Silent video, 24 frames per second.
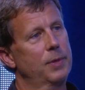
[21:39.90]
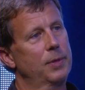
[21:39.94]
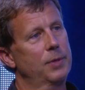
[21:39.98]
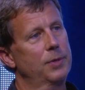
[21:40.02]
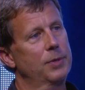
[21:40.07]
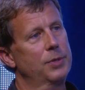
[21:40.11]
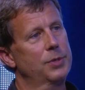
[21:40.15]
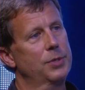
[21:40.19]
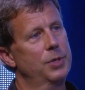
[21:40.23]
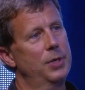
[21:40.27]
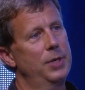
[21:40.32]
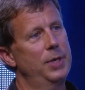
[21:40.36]

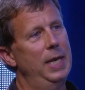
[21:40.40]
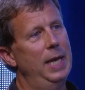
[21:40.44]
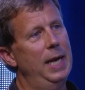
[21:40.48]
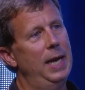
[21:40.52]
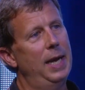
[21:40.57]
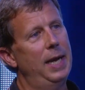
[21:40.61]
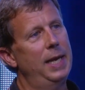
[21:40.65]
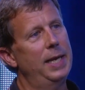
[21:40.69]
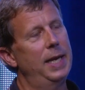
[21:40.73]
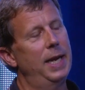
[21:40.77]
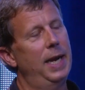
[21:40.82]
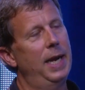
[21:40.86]
So
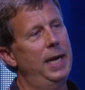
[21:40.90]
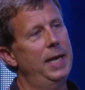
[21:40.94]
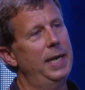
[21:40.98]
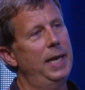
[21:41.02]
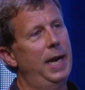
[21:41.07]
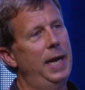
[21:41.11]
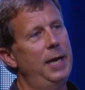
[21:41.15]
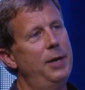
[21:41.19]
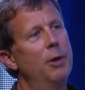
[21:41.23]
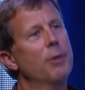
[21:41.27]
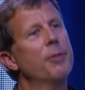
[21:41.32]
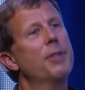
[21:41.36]
yeah,
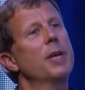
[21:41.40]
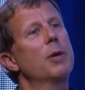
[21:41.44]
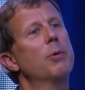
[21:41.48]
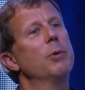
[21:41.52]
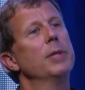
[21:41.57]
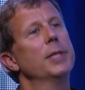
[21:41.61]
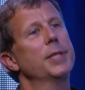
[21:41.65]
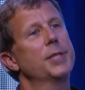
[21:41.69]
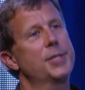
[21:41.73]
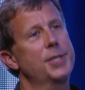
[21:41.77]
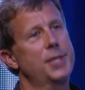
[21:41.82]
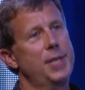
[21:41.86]
I don't think
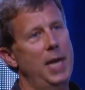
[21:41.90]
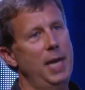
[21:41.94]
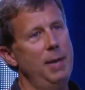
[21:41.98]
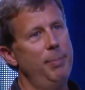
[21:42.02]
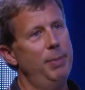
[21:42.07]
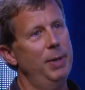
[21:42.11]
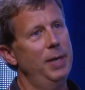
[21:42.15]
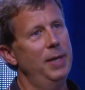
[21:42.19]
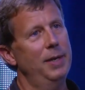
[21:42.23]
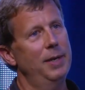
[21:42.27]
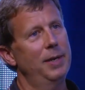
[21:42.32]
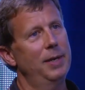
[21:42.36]
we'll escape
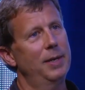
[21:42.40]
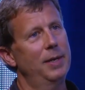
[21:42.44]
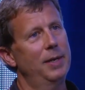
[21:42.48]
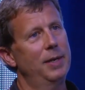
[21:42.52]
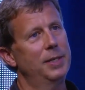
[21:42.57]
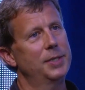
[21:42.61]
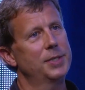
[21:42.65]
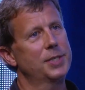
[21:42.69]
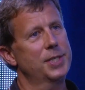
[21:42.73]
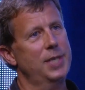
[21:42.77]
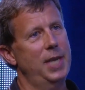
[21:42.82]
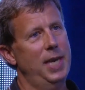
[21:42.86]
it
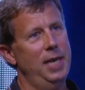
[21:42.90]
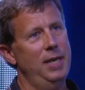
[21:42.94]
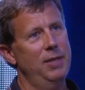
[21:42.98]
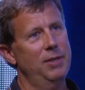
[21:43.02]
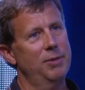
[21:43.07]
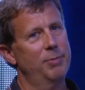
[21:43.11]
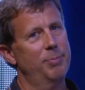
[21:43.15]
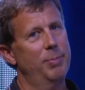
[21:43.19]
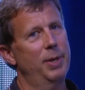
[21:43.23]
unscathed,